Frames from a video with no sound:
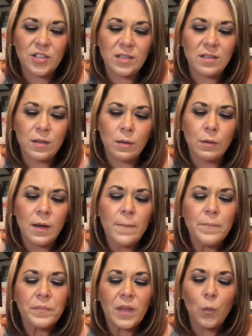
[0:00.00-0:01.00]
And so
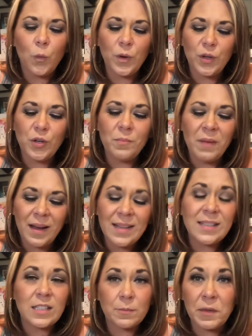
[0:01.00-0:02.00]
you might
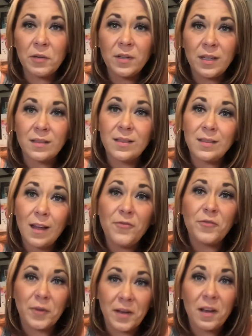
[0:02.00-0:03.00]
experience
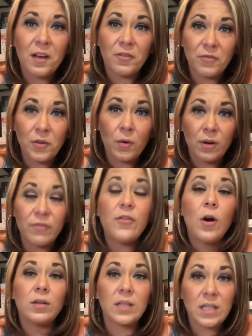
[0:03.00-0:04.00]
suffering if you're
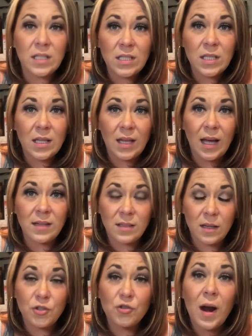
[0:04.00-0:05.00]
falling into
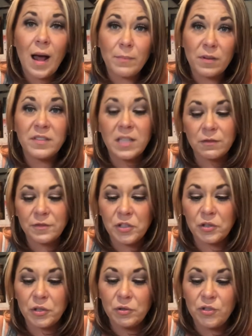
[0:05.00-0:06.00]
that trap of
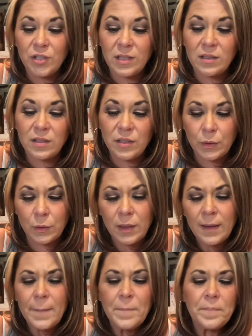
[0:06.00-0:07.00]
self-delusion. And so
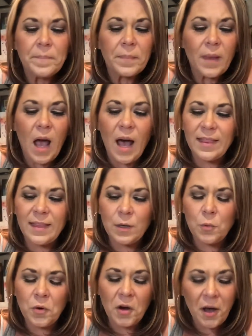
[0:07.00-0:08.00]
I
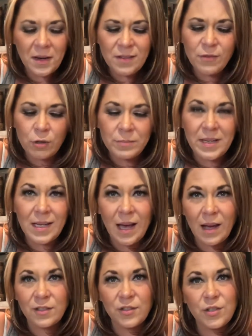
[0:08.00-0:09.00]
think we're kind of all being
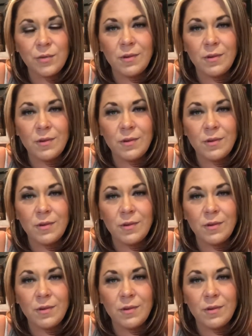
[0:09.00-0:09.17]
asked to